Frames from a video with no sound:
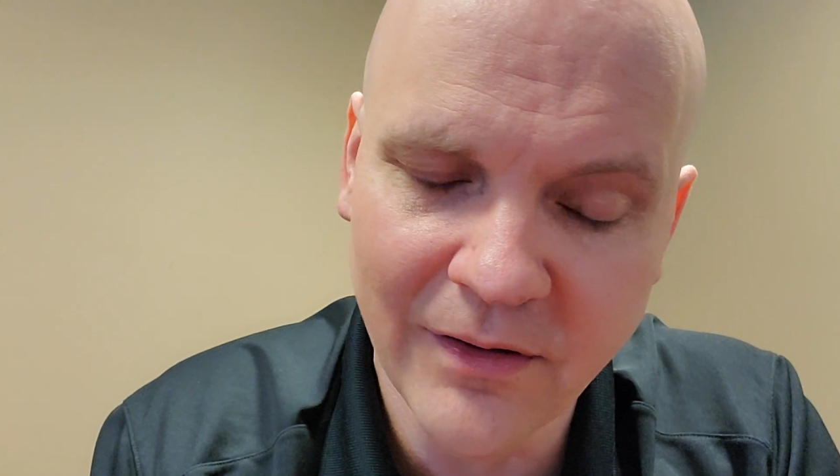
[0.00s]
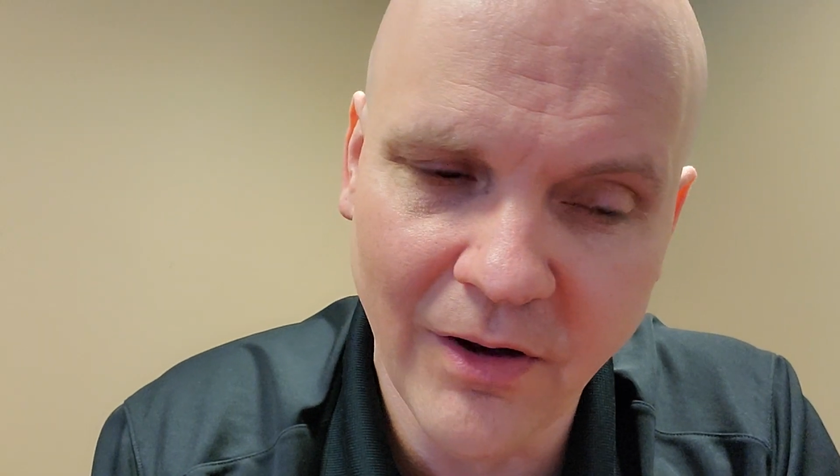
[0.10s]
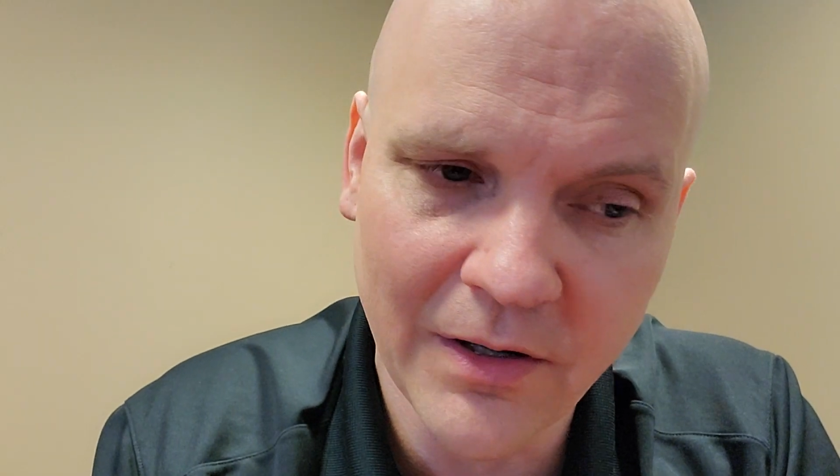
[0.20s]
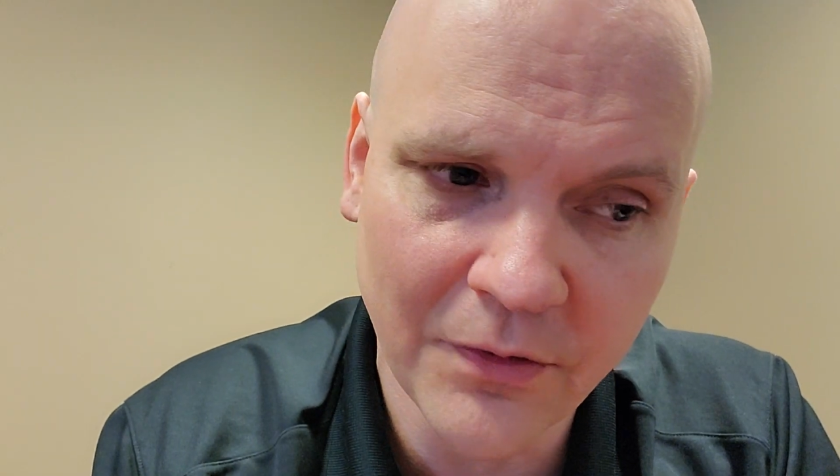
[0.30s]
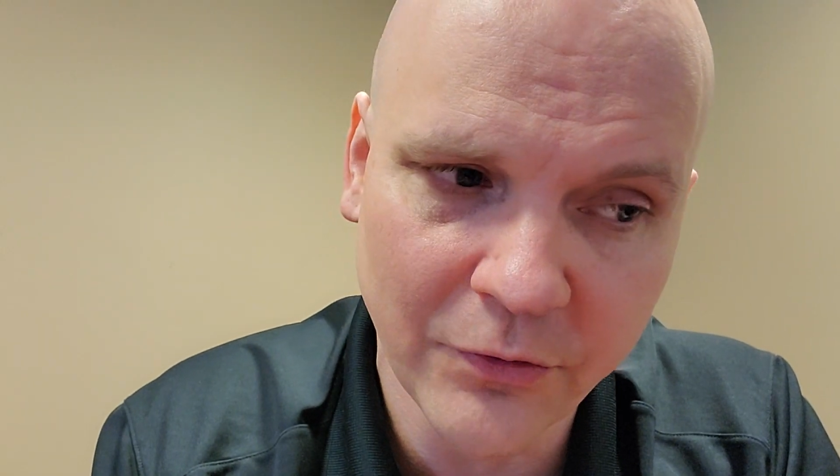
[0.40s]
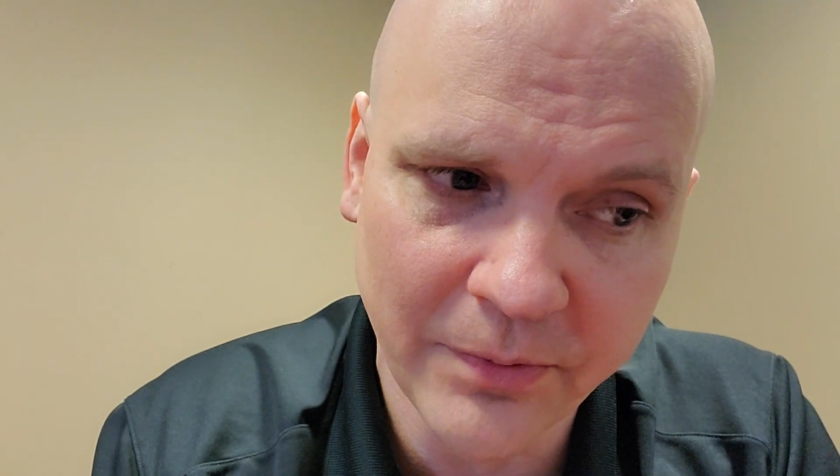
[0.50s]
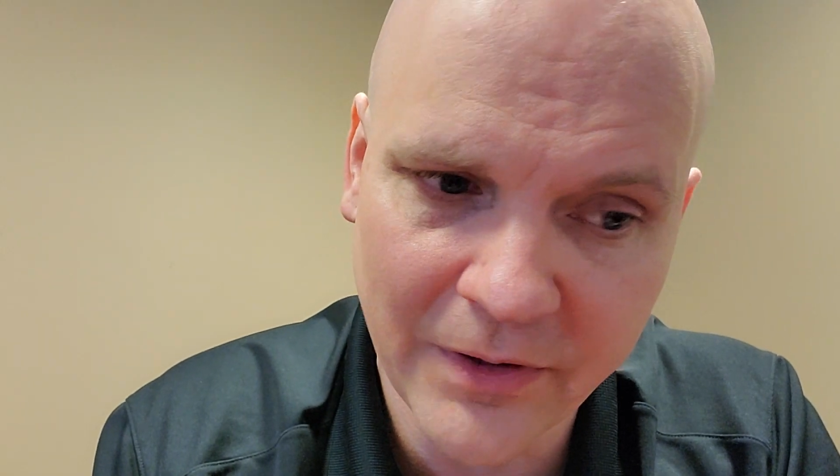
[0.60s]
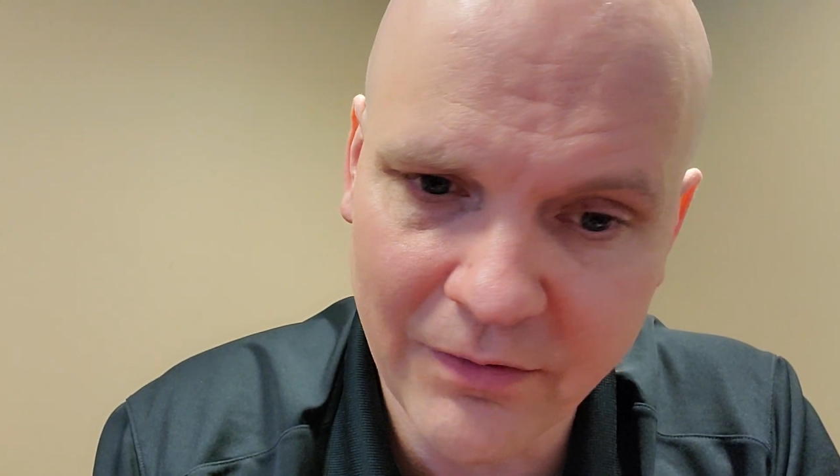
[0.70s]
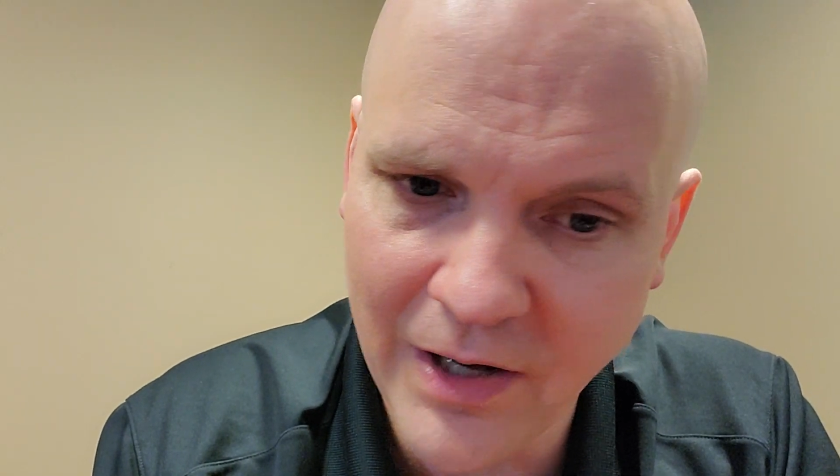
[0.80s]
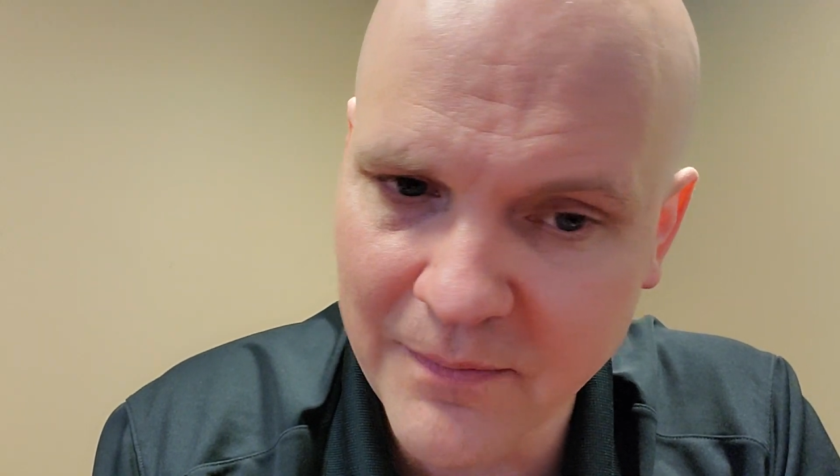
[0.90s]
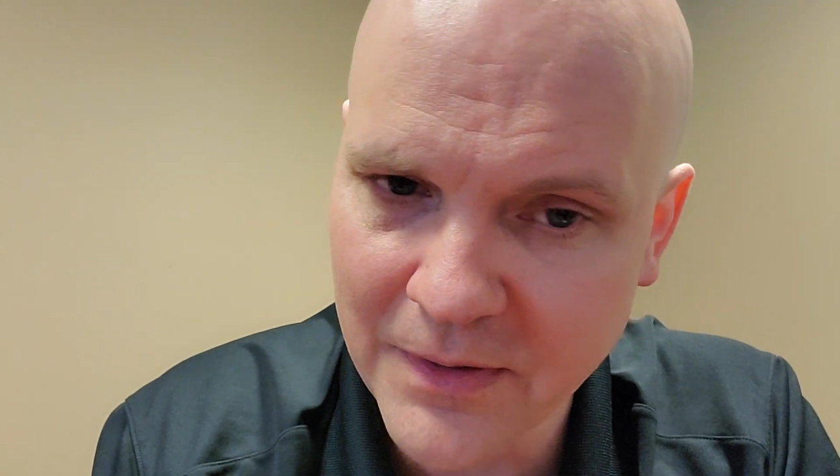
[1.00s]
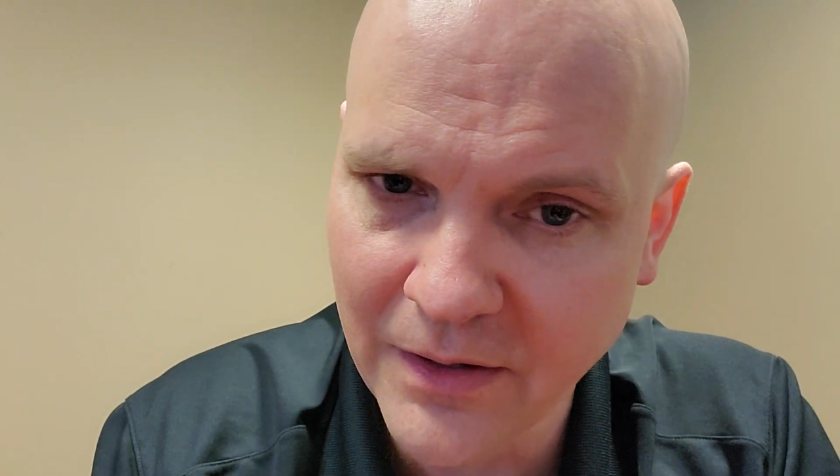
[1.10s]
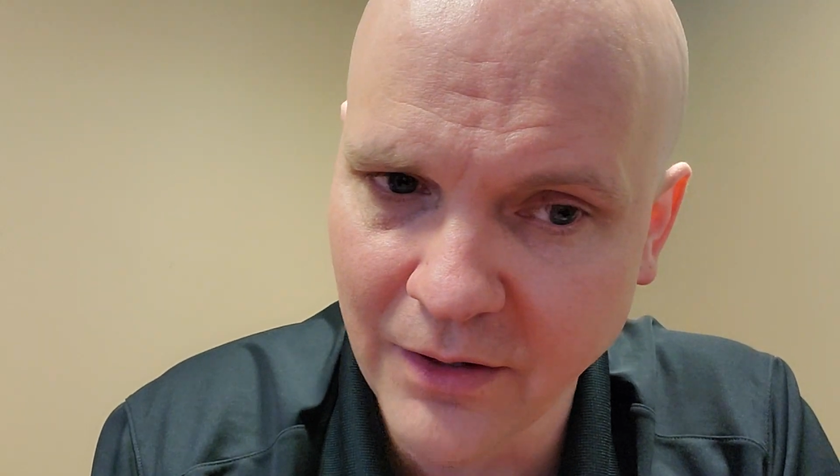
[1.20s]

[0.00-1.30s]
The audio was pretty crappy.